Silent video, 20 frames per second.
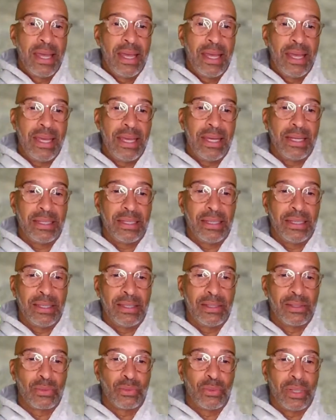It
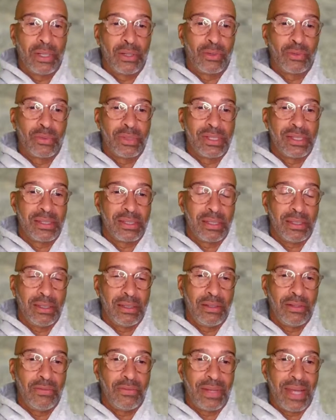is well
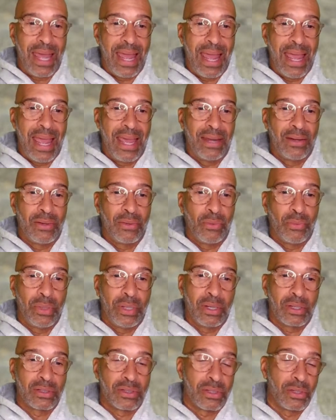received, and we
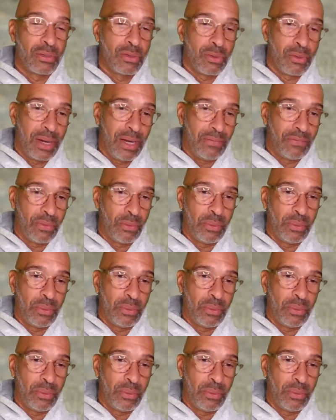are so grateful.